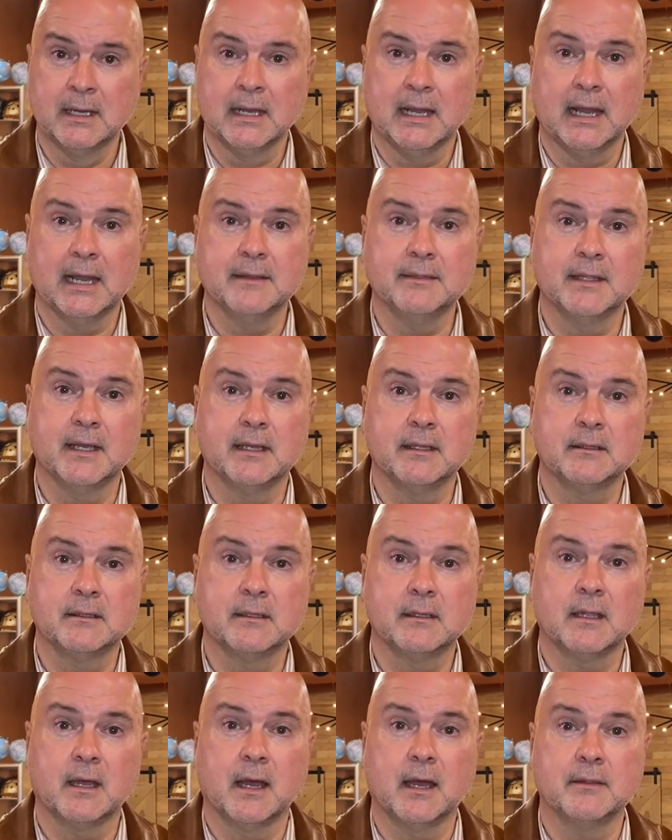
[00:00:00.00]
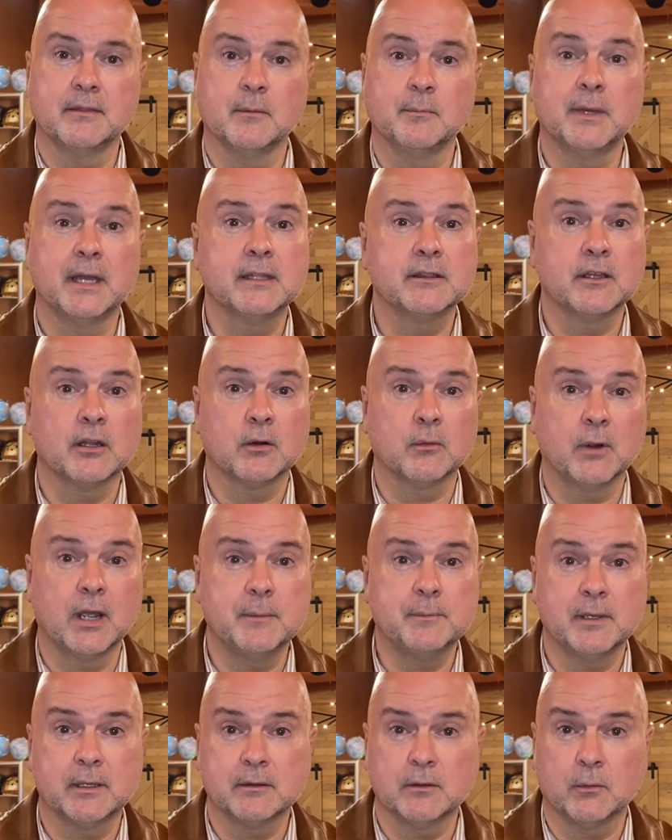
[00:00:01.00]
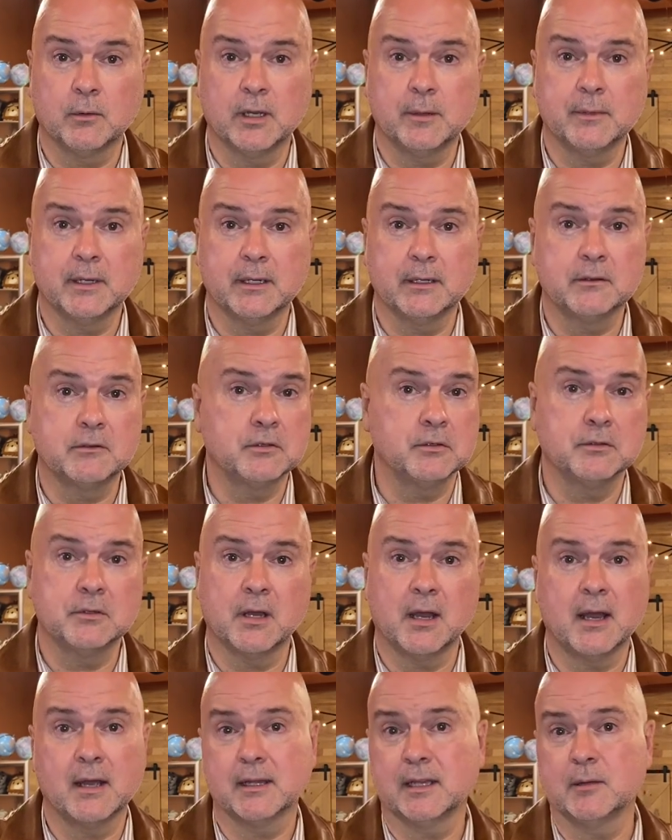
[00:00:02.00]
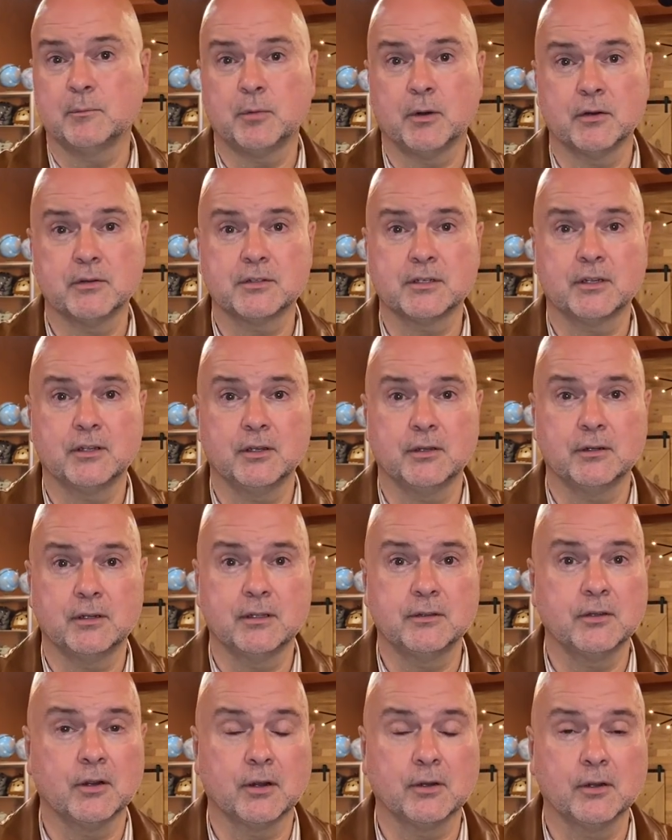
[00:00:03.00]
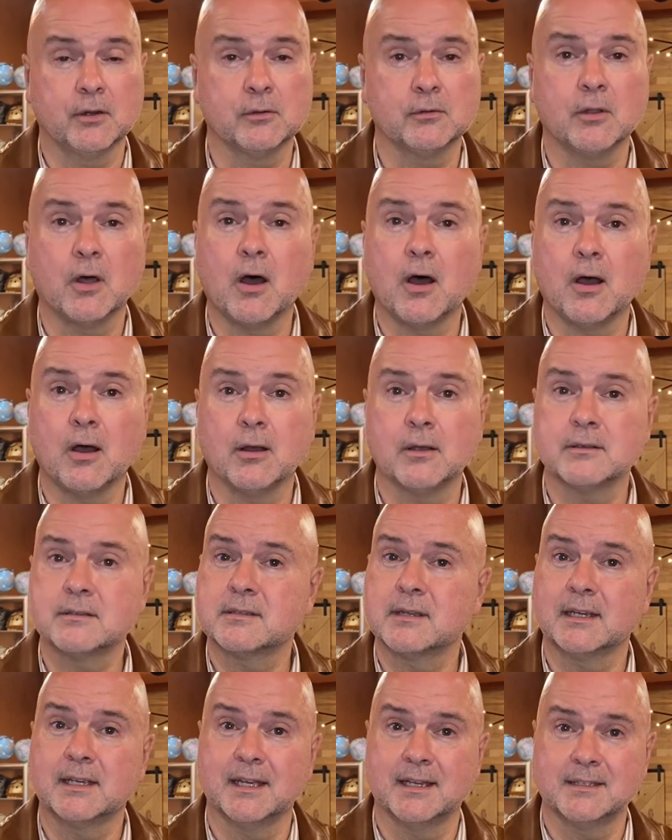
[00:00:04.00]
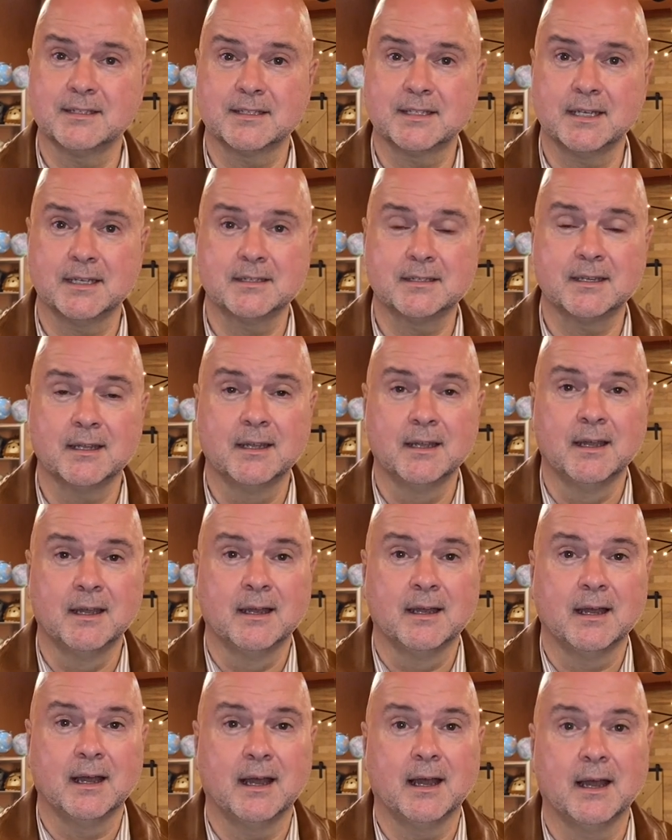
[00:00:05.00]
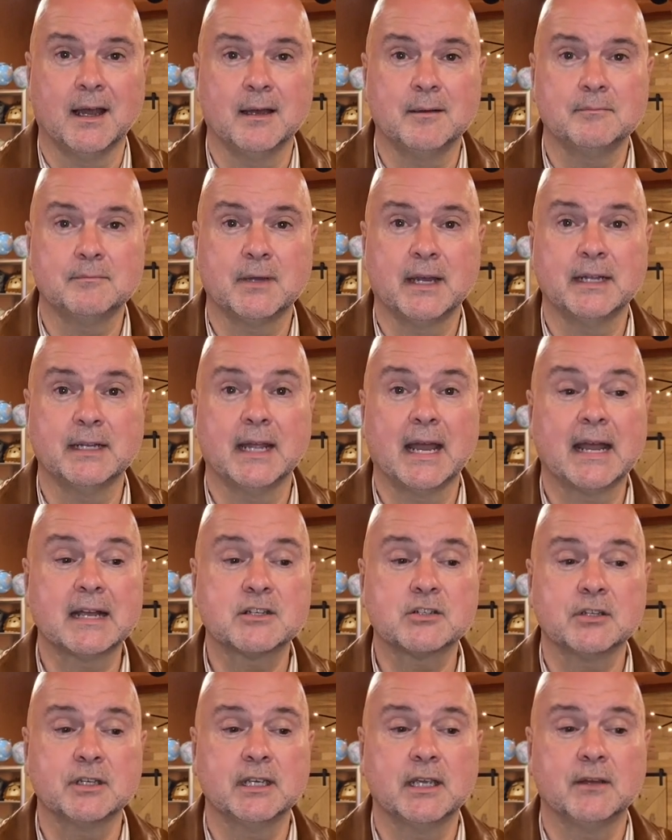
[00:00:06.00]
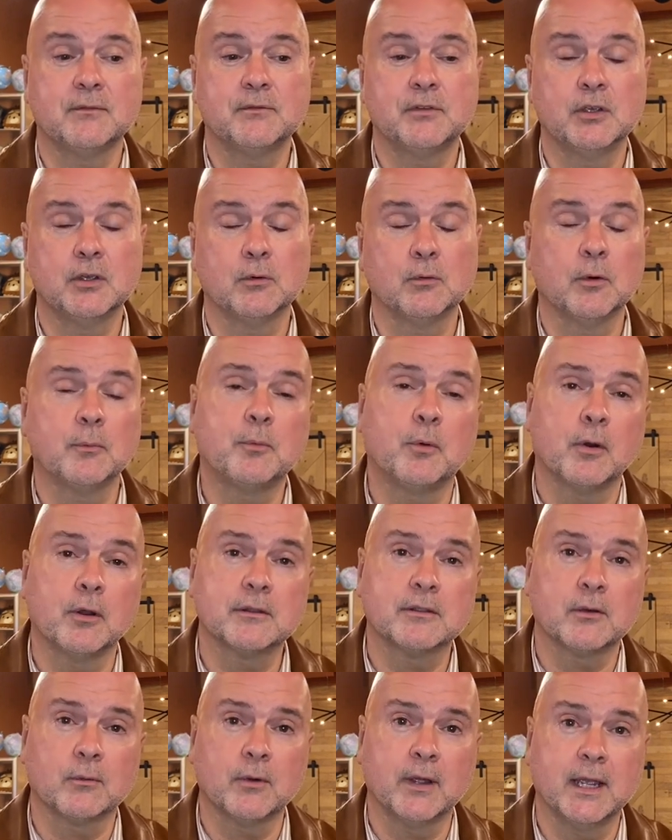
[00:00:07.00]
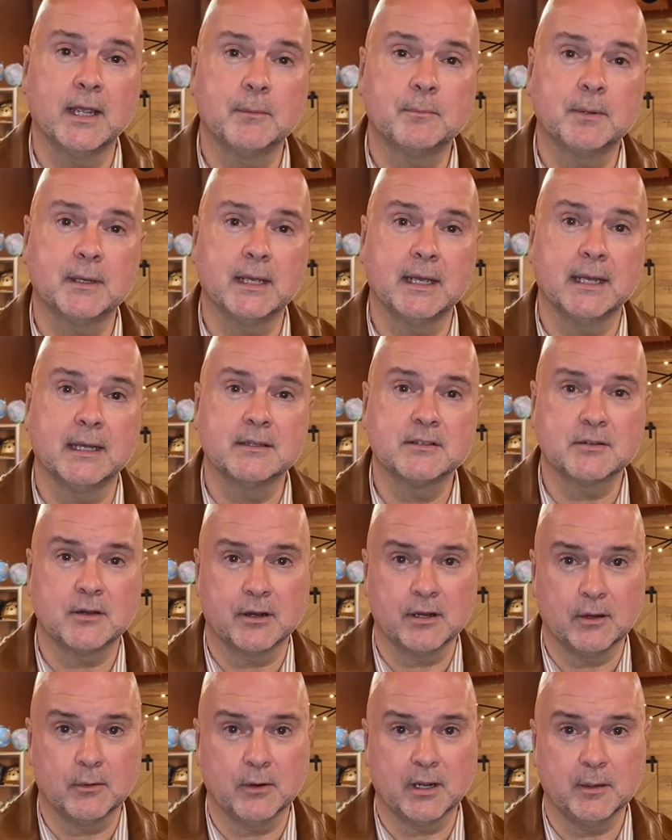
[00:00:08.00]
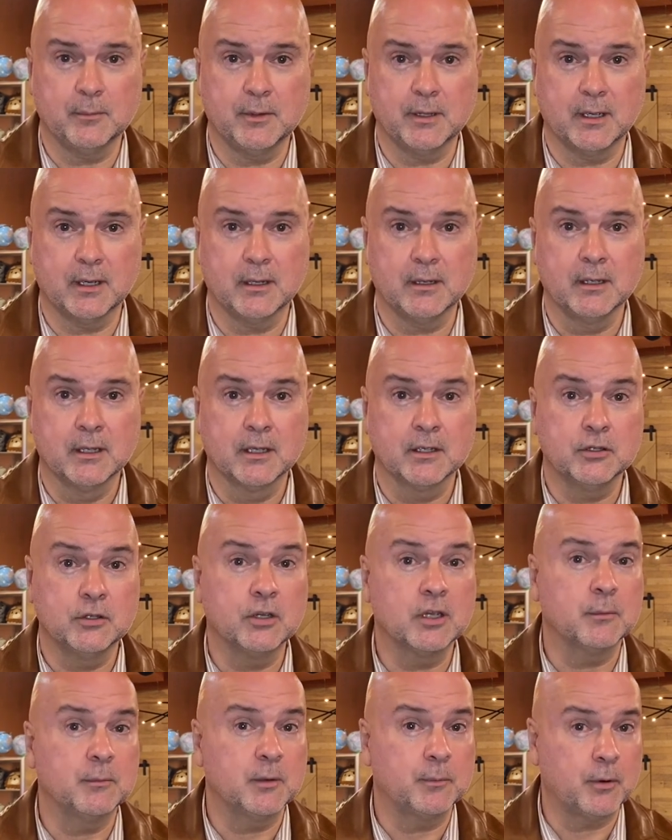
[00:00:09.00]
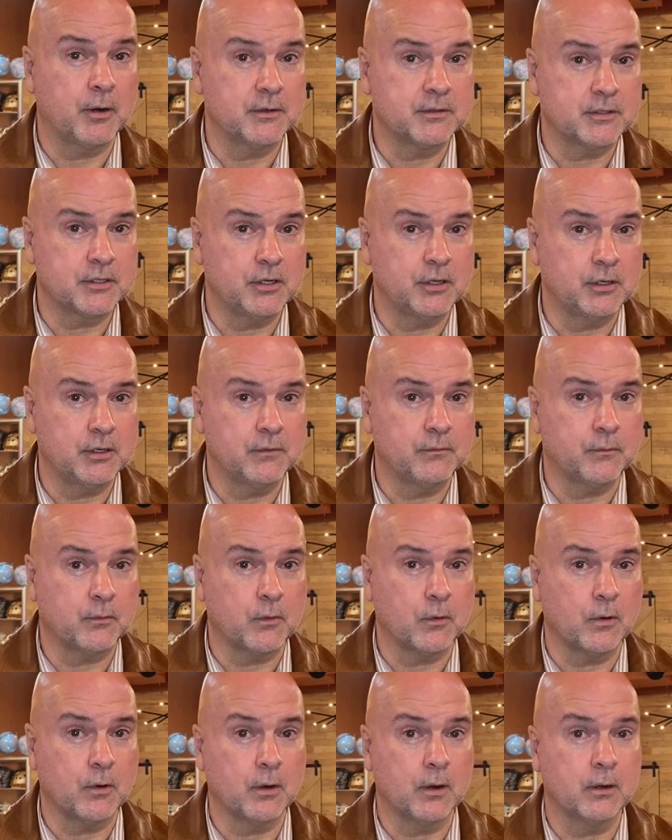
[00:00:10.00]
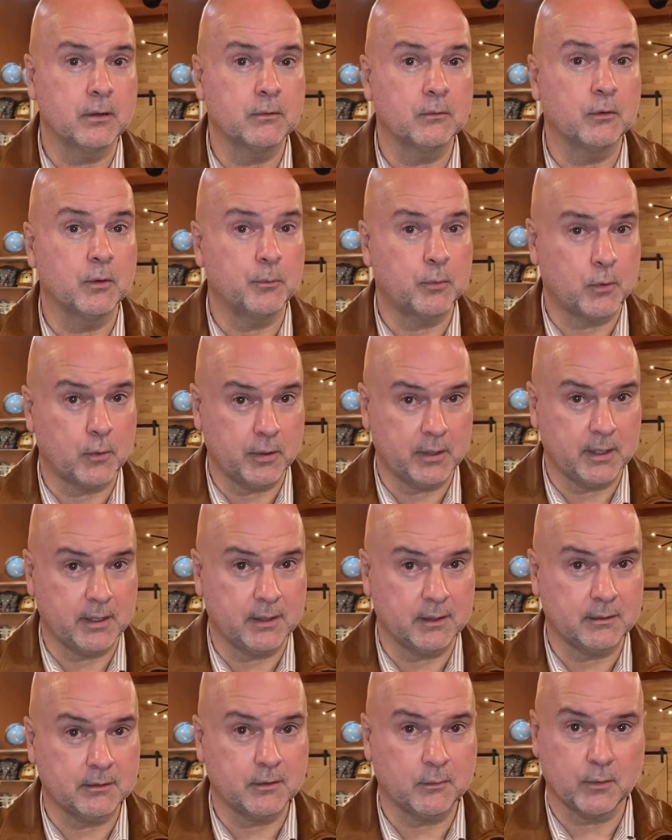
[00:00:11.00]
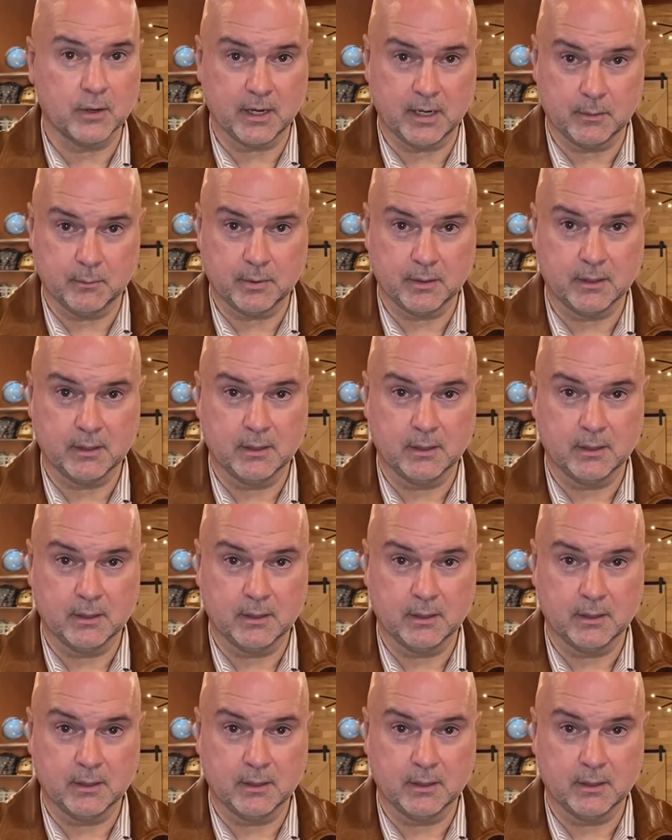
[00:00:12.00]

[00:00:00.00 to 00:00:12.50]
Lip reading: And then the men that are raping the women do not get persecuted. There are no laws against it. And actually, if you report the rape in Saudi Arabia, you can be persecuted for reporting the rape.